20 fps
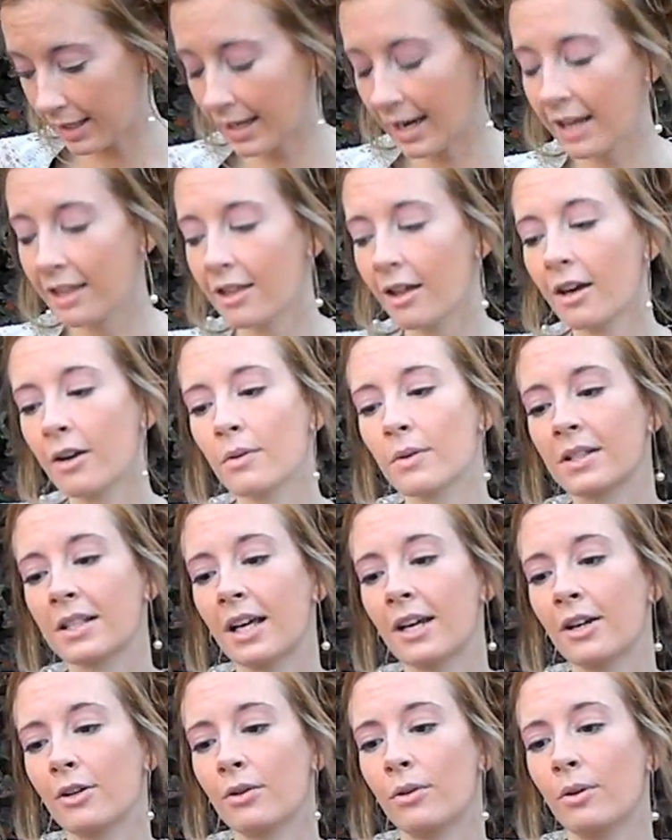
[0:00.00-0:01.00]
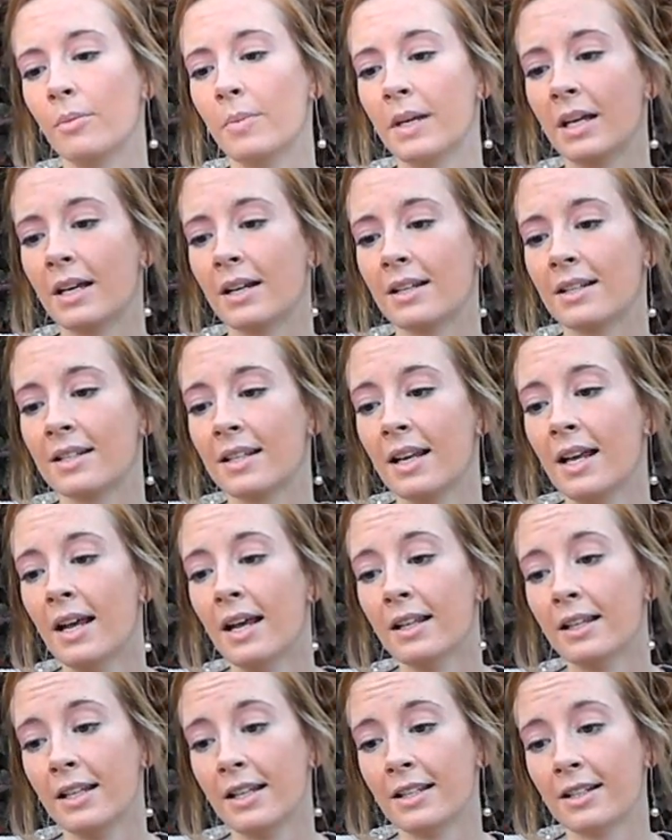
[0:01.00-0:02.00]
And I thought it was kind of cool because
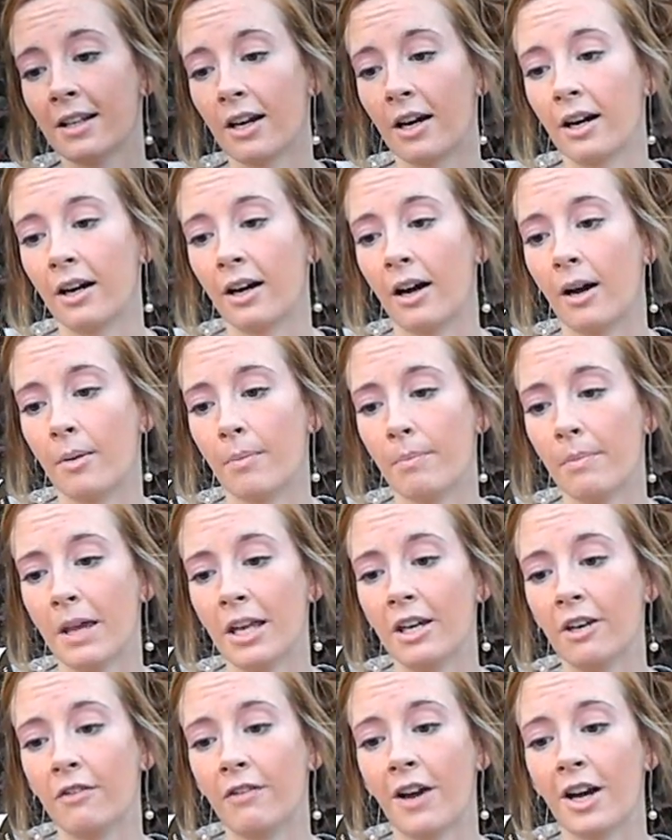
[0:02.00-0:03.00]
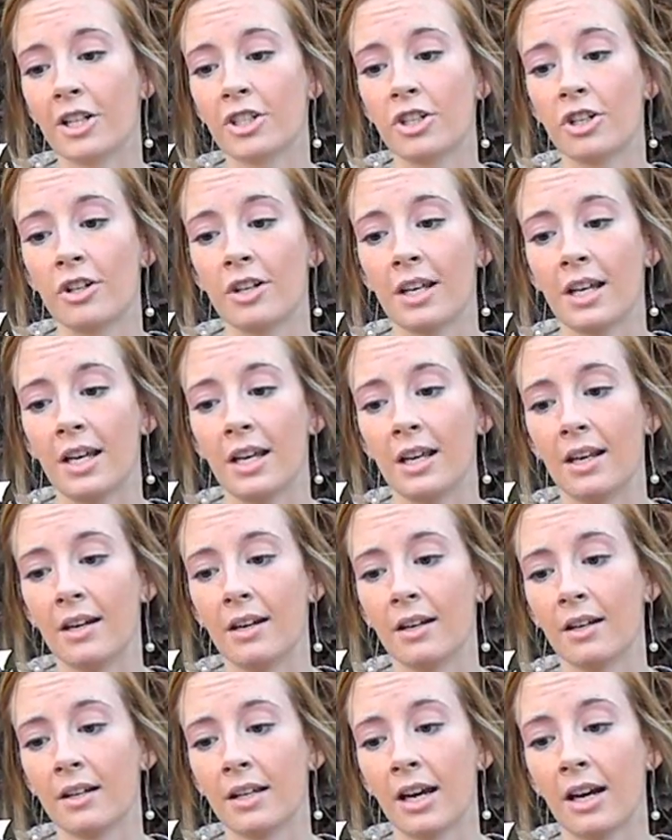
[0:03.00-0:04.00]
these are manufactured
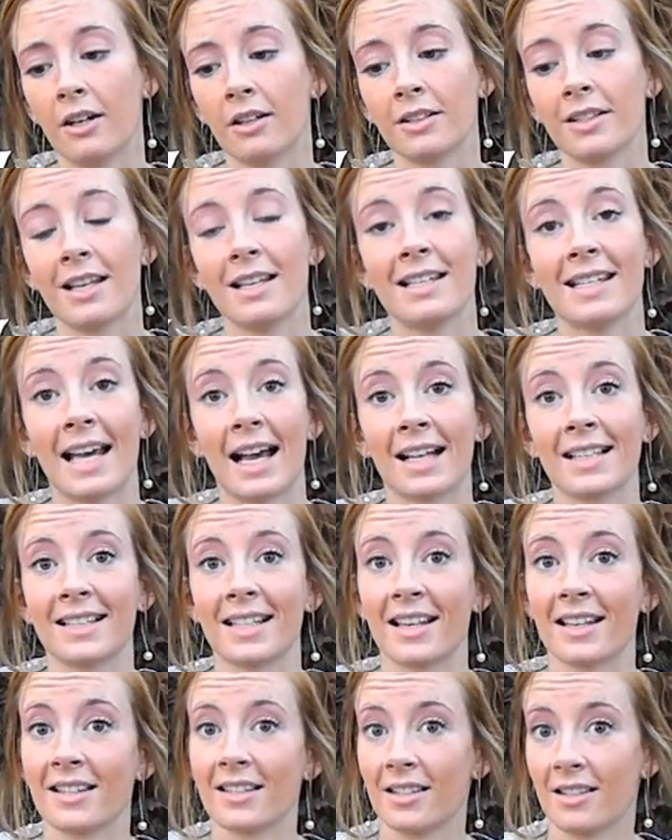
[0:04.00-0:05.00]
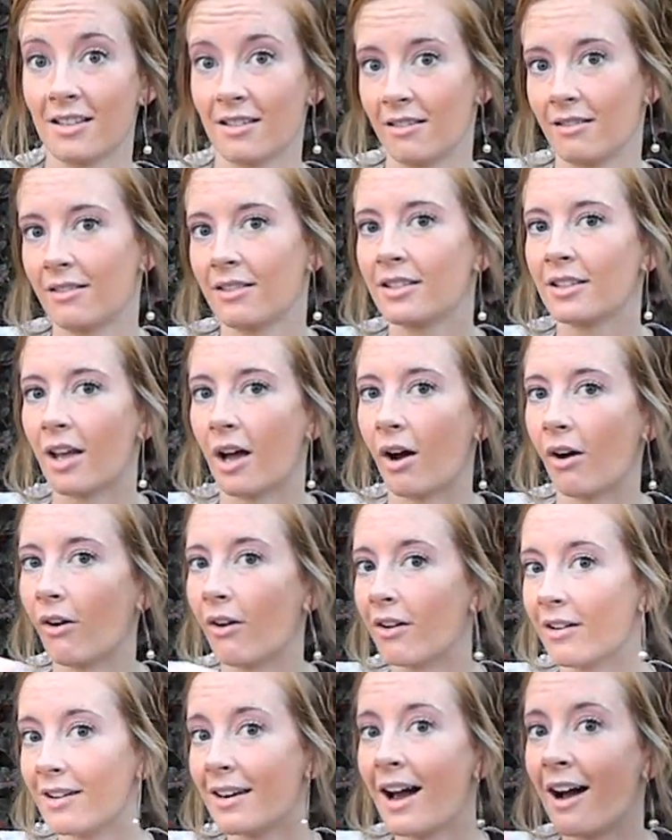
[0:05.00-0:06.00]
in Carrollton, Texas,
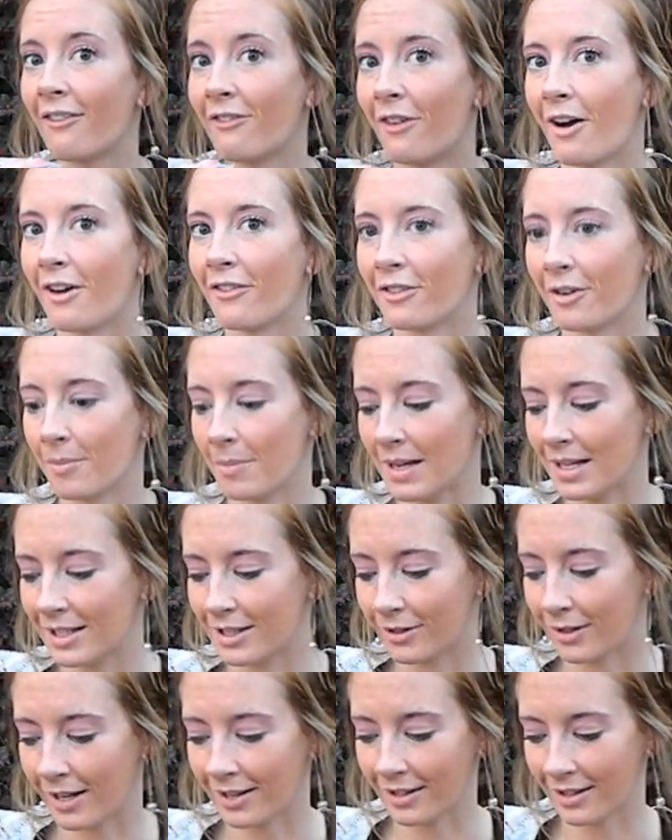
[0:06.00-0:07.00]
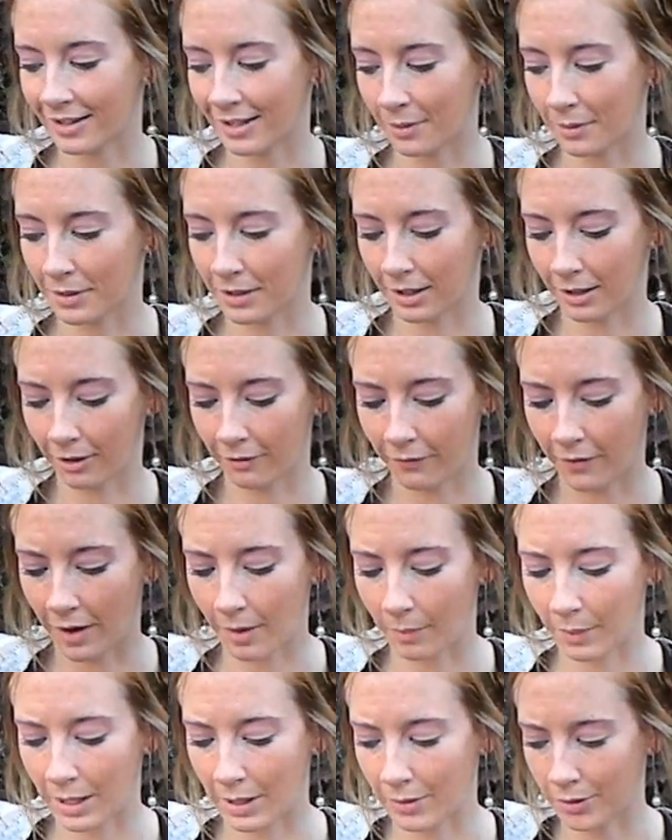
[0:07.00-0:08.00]
so not far from me. So I thought that was a little
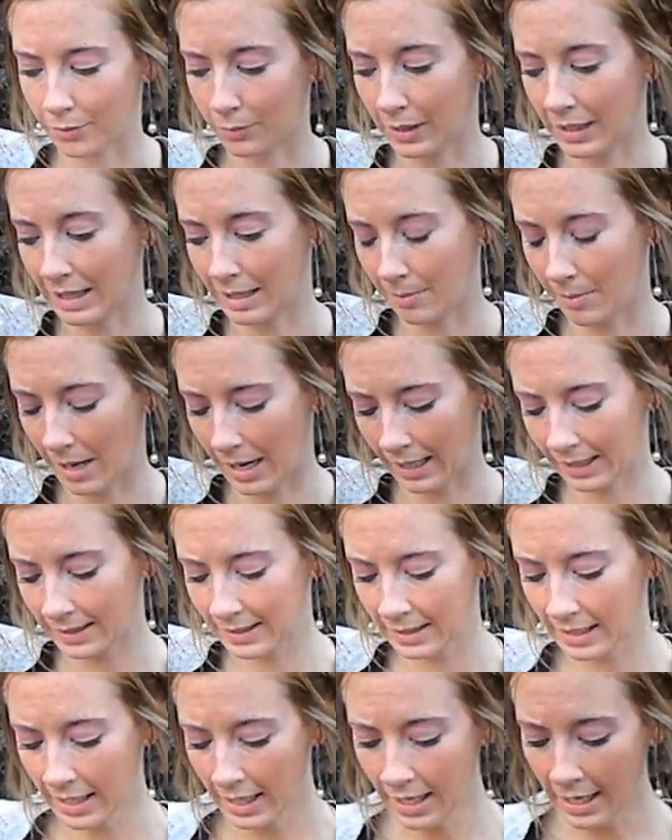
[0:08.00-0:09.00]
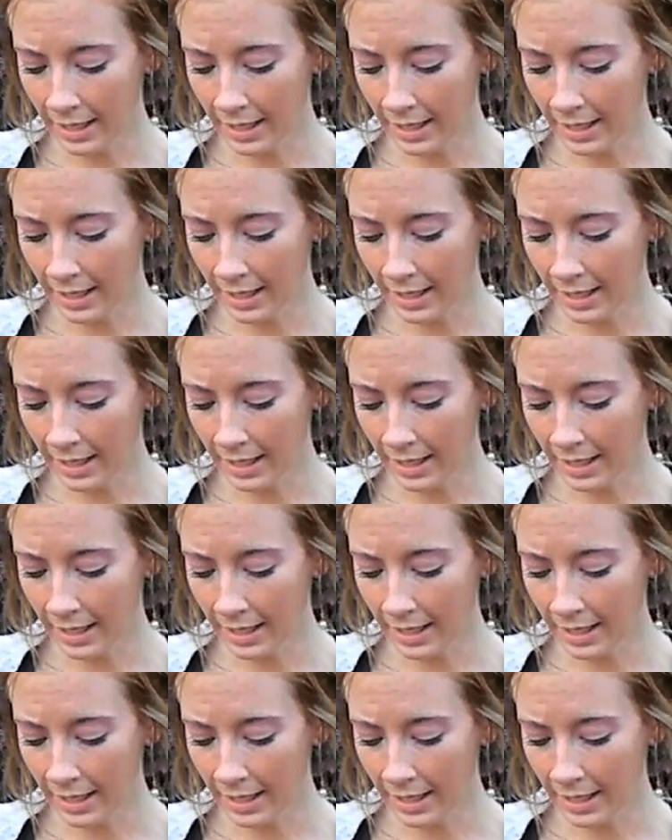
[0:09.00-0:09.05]
fun when I was reading the box.